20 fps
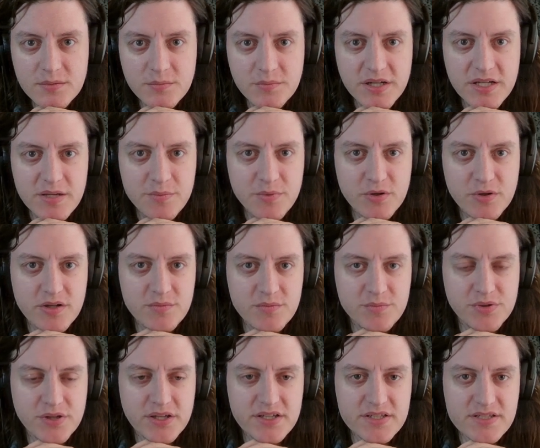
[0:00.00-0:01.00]
My opponent
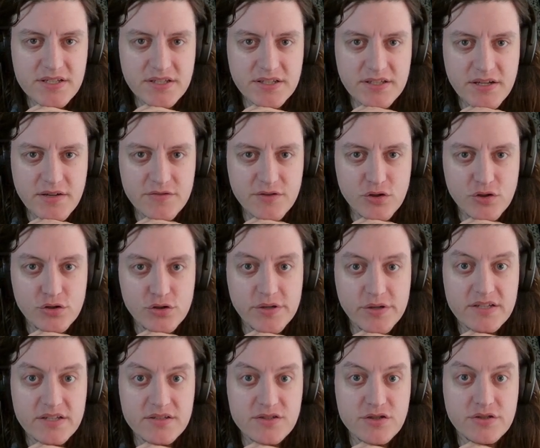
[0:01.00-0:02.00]
plays a governor. Oh, we
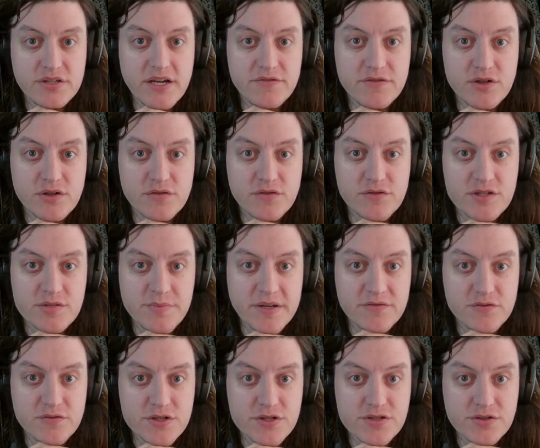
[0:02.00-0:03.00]
can do governor for Spec
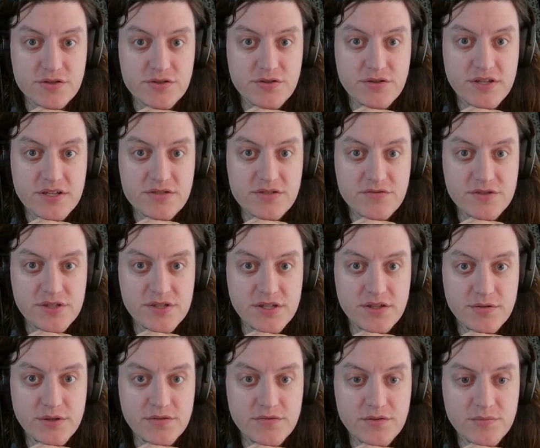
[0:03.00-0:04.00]
Force soldier. That's really
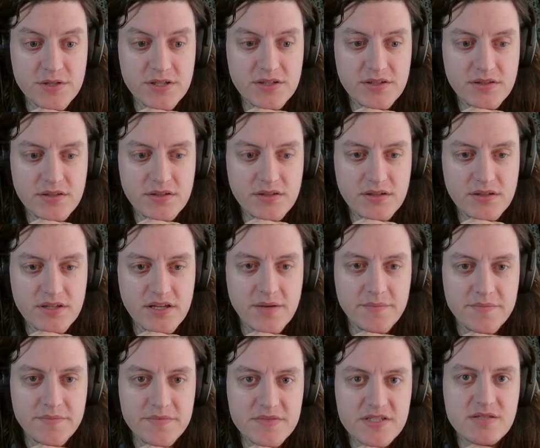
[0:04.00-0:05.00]
annoying for me.
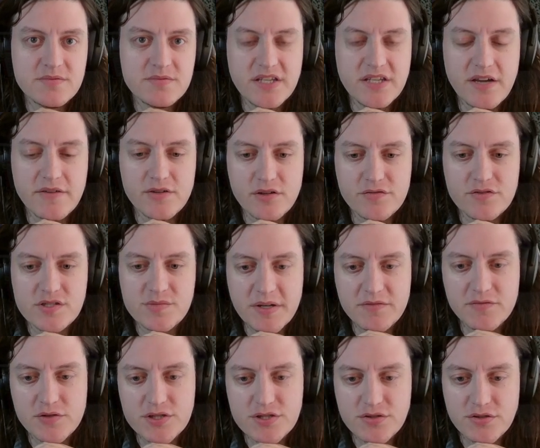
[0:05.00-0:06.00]
Yep, governor for
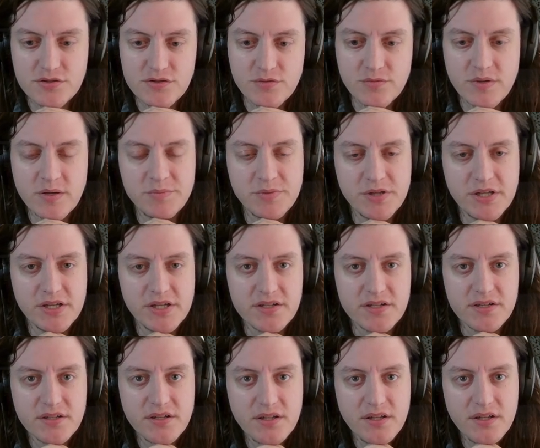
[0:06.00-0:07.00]
Spec Force soldier. Well played.
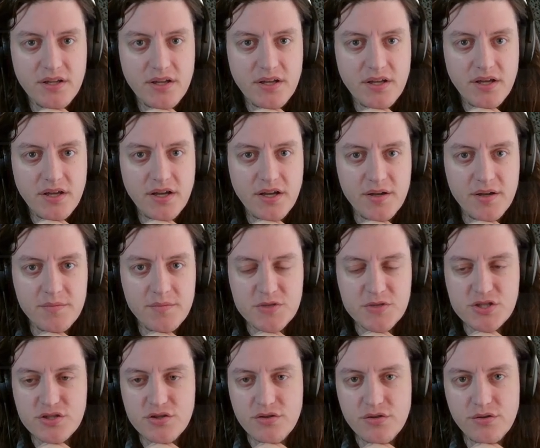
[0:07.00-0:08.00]

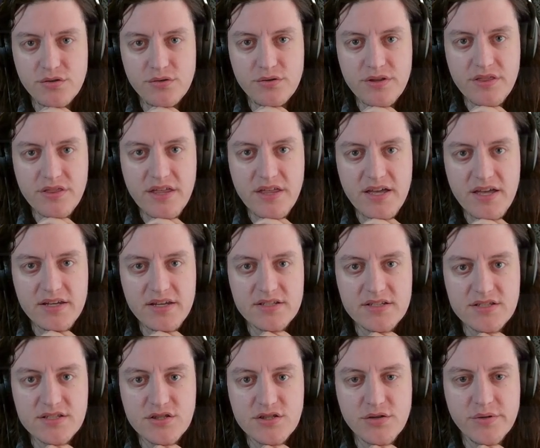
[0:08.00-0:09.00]
So that
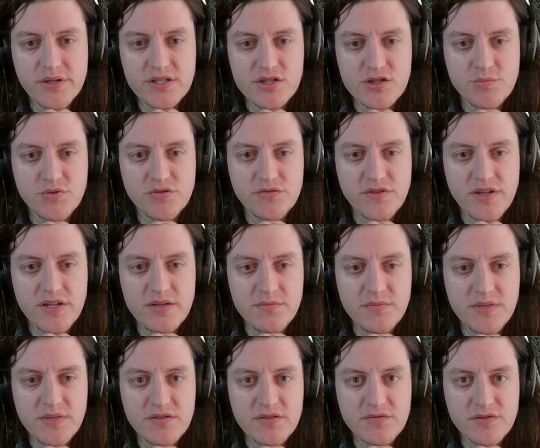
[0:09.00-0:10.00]
is going to prevent
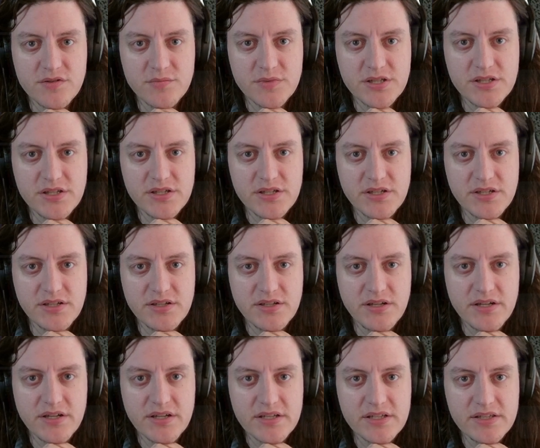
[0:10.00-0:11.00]
me from
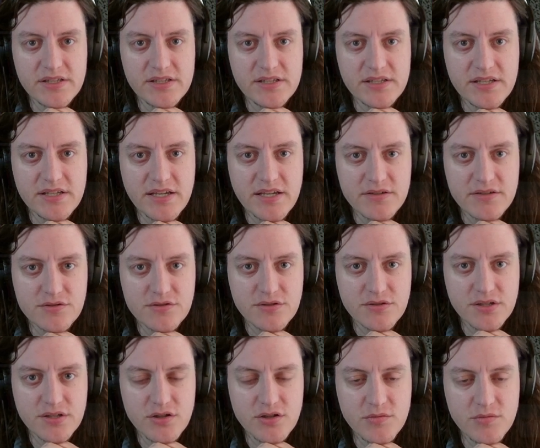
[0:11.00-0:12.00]
cleanly
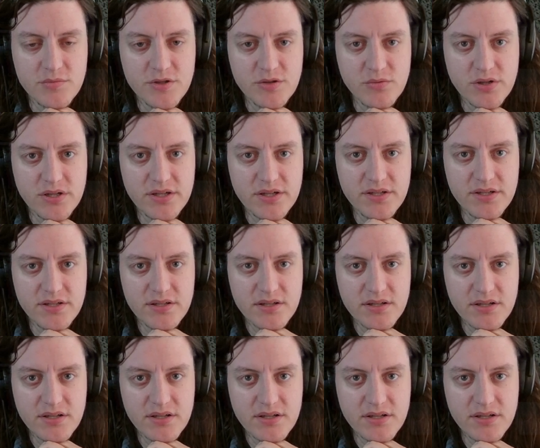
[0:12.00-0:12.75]
countering Obi-Wan.